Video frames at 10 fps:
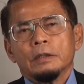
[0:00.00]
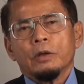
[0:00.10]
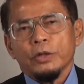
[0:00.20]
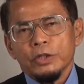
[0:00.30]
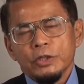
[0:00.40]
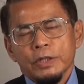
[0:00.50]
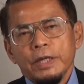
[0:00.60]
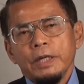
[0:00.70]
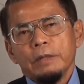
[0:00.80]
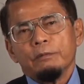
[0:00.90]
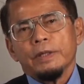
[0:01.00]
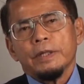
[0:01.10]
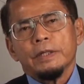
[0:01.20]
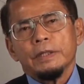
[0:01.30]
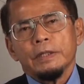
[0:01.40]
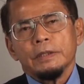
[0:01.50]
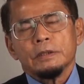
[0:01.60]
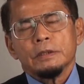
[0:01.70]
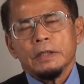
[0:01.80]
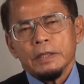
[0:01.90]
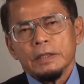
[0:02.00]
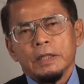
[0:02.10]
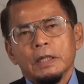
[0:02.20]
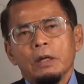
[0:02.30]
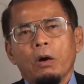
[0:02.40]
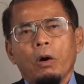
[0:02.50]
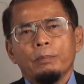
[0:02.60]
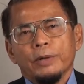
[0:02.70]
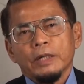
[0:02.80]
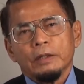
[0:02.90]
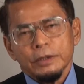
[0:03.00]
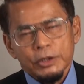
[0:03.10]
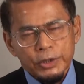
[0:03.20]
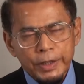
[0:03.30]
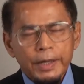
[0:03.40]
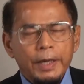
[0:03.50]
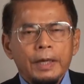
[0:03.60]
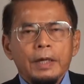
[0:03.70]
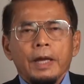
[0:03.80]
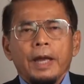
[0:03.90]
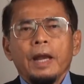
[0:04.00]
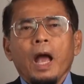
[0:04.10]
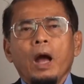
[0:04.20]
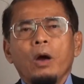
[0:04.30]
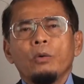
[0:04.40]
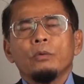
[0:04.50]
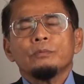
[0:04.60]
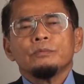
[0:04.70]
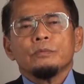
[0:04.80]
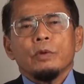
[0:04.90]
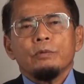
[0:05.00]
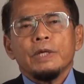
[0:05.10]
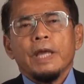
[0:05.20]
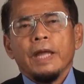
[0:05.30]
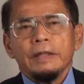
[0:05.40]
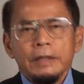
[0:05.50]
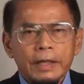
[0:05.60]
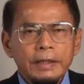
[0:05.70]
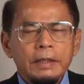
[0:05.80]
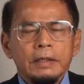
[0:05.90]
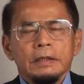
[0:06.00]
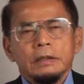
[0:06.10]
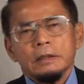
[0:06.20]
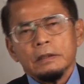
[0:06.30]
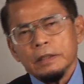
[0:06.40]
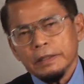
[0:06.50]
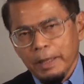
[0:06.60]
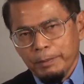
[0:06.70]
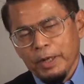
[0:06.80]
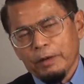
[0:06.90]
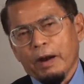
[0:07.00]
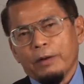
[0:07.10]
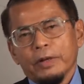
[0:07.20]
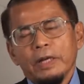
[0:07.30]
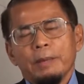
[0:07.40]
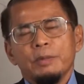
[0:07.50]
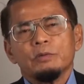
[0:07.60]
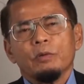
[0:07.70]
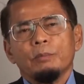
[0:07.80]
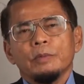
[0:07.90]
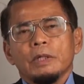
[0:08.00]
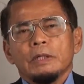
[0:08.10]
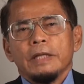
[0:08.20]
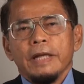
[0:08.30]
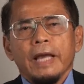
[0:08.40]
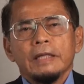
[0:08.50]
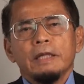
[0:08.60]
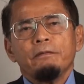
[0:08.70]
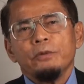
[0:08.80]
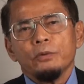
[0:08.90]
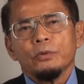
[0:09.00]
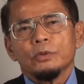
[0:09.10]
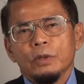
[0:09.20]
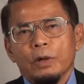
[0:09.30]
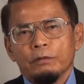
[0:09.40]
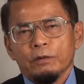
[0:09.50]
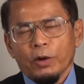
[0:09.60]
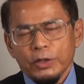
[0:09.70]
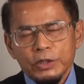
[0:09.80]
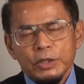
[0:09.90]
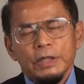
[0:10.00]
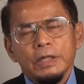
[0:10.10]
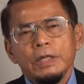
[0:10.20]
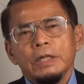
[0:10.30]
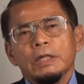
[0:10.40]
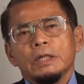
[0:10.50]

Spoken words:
conditioning, whether it is classical or operant conditioning, and how we can turn the table around. That means from the negative use of conditioning